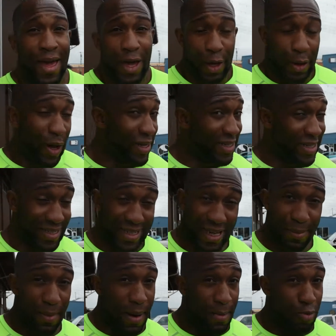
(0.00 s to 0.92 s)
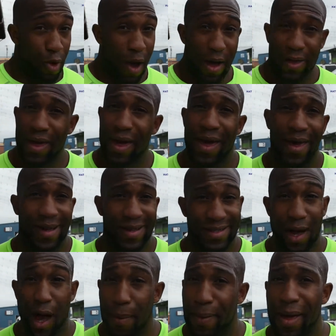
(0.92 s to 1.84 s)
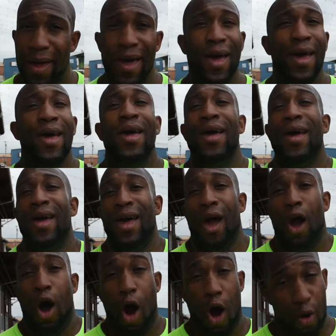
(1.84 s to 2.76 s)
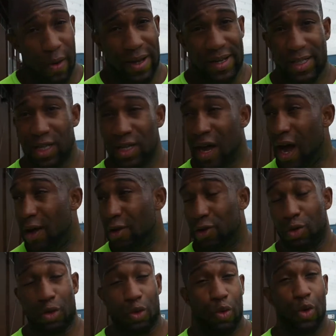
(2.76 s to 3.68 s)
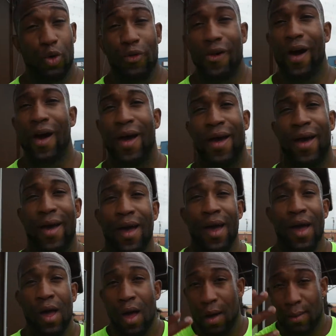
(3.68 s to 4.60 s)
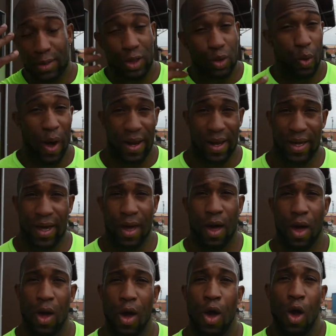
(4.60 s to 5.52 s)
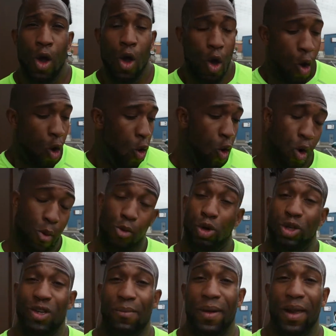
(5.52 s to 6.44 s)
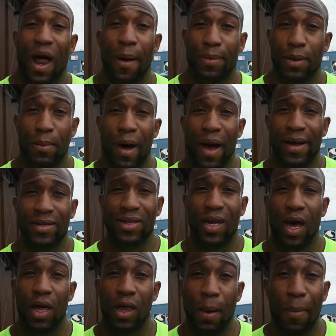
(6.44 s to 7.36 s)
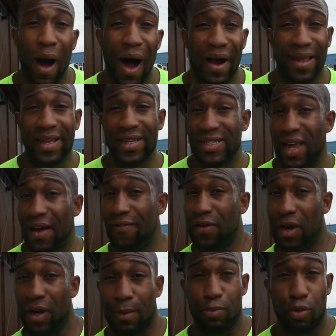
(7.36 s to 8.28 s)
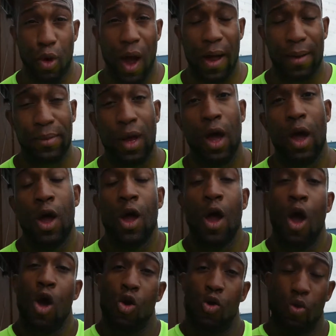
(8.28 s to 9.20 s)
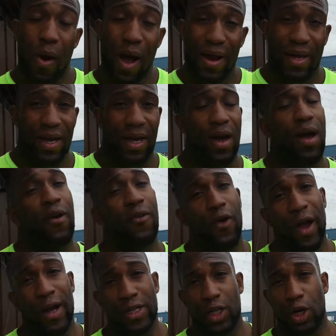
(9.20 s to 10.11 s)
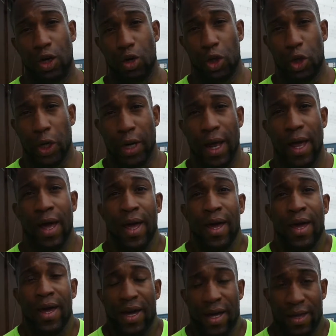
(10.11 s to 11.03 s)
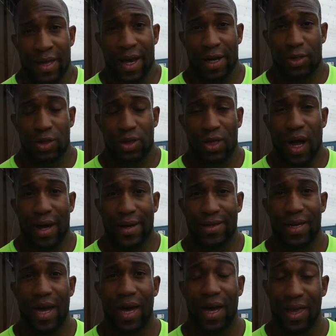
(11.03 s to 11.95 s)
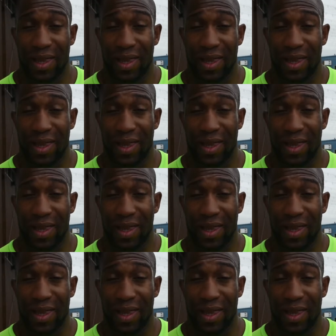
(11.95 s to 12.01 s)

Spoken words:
You guys can see my breath is up, heart rate is skying through the roof, I'm sweating, hormones have been optimized, the body is definitely primed, ready for execution in the exercise.